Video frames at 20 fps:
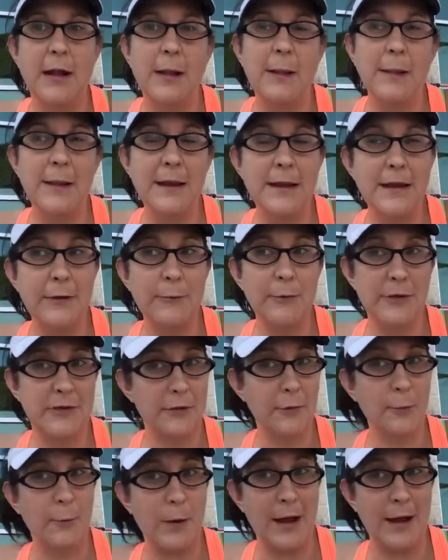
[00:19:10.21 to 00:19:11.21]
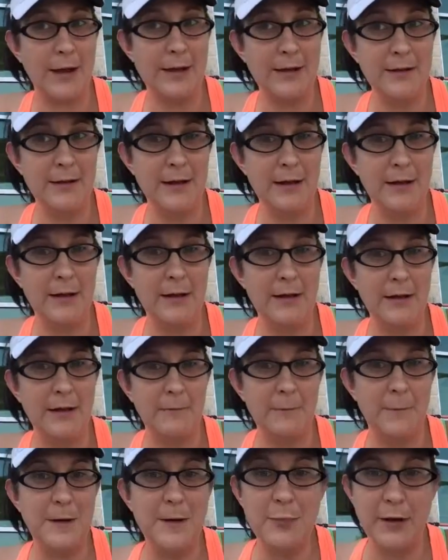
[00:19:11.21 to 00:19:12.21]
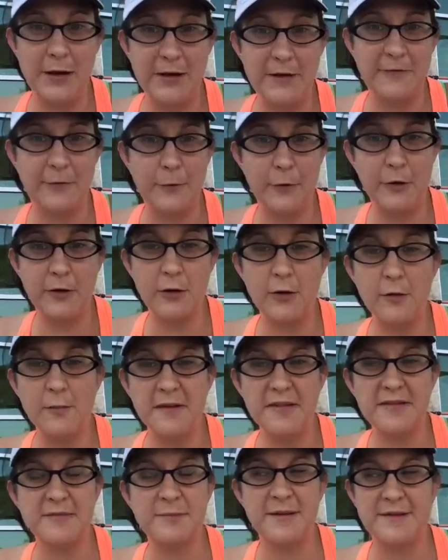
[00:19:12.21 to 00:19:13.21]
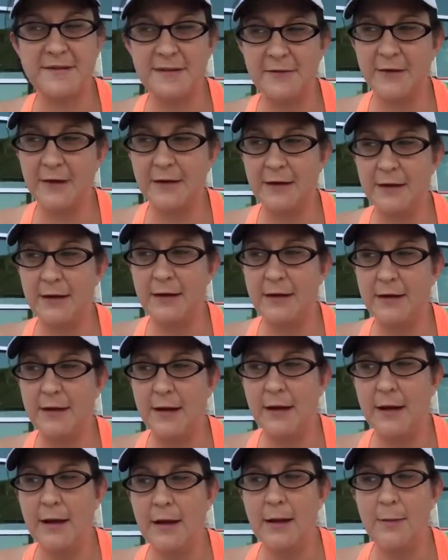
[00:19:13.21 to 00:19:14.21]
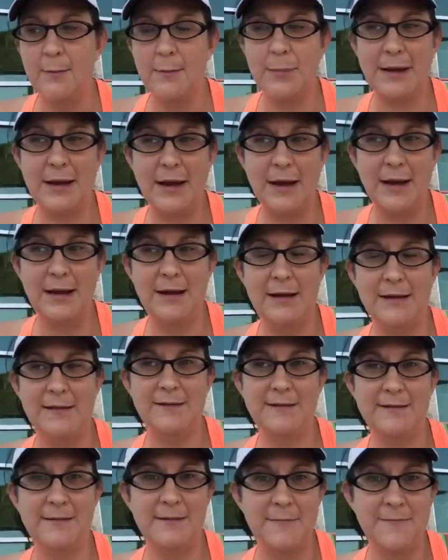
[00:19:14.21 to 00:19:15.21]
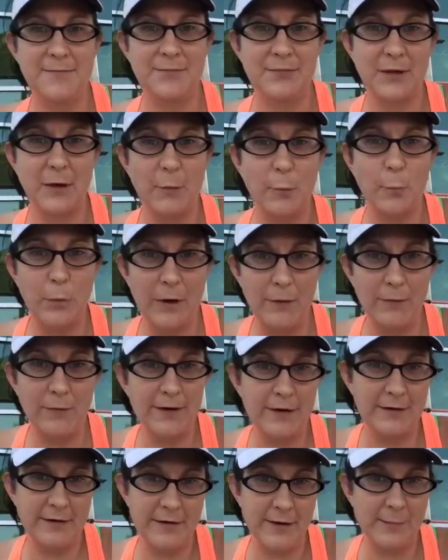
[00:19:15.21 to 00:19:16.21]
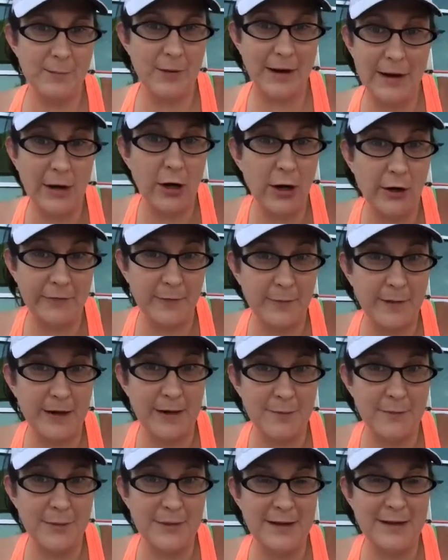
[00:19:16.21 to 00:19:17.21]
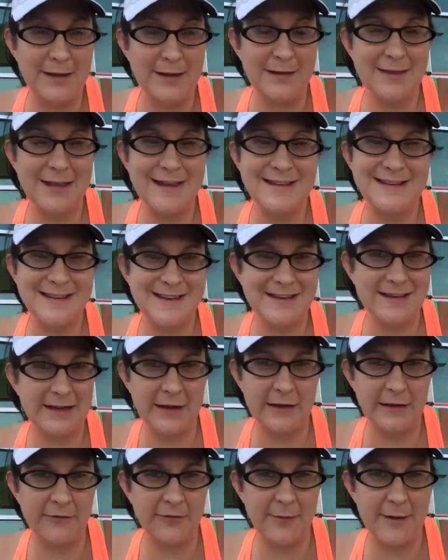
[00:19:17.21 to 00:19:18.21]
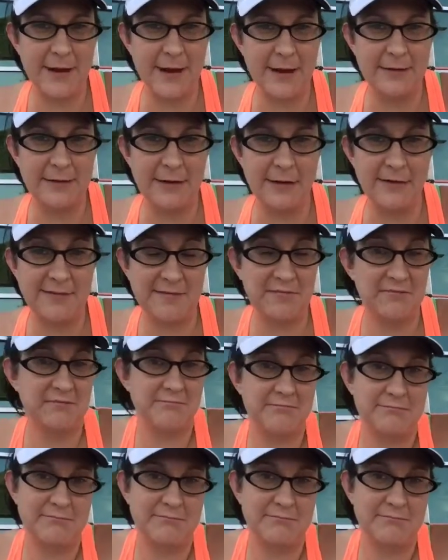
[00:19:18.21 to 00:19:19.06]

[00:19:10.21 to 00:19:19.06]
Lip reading: leading with your why. We bought a Ford almost specifically because we wanted to buy a car from a company that didn't take government handouts.